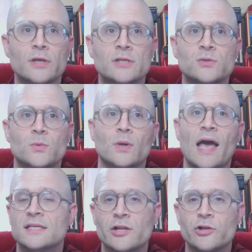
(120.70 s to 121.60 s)
with
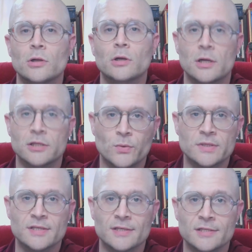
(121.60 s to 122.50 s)
existential
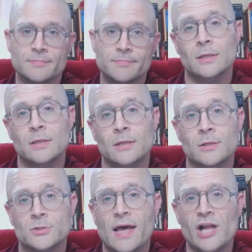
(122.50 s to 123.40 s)
consequences. So
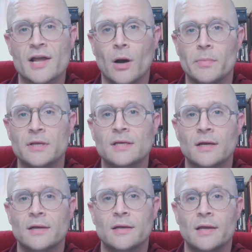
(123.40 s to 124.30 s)
that jacket copy
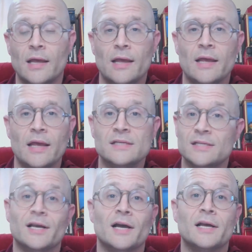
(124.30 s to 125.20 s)
is
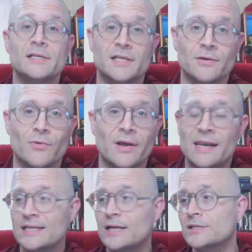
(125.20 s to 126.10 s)
enticing, right? And
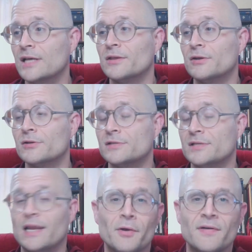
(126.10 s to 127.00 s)
it sounds like there's a
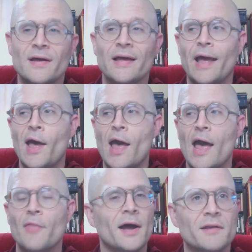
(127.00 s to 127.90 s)
narrative, and
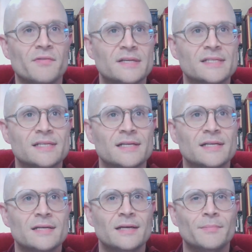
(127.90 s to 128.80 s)
there kind of is,
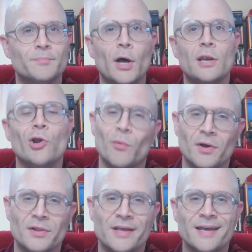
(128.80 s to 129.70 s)
but not
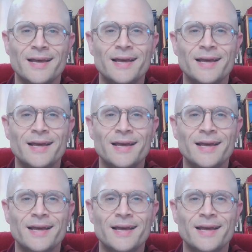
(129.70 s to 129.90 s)
really.